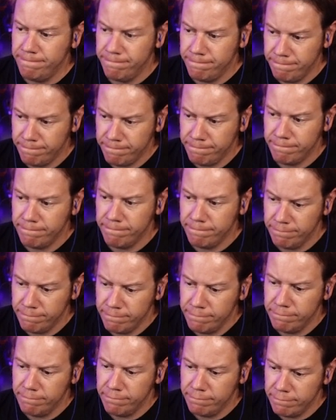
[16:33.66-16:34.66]

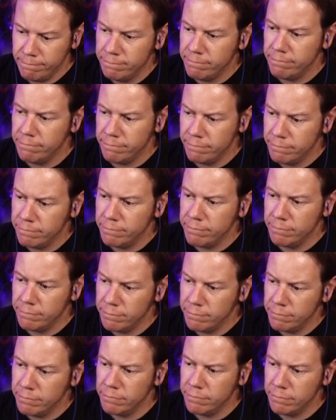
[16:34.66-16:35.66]

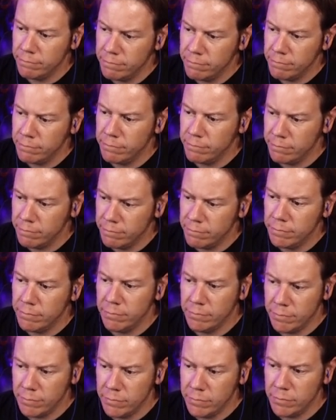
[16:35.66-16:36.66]

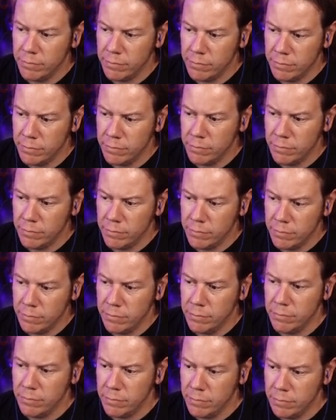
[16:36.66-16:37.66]

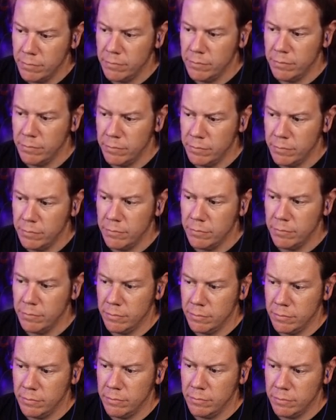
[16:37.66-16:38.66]

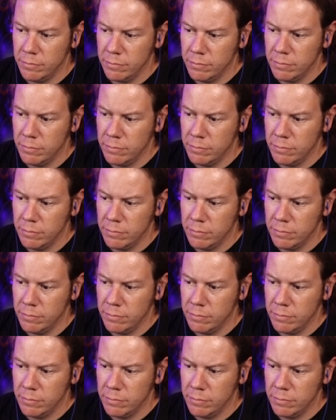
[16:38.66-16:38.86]
[no speech]